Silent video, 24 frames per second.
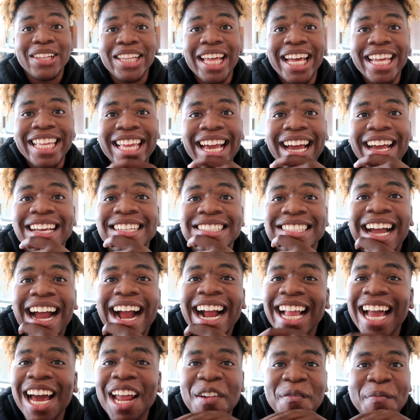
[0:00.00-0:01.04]
gonna lie, guys.
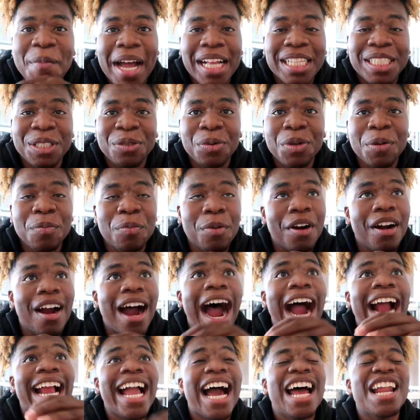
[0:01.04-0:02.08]
I got it mad sweet, bro.
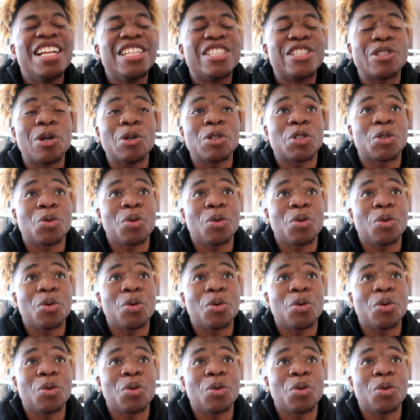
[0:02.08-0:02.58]
I got it so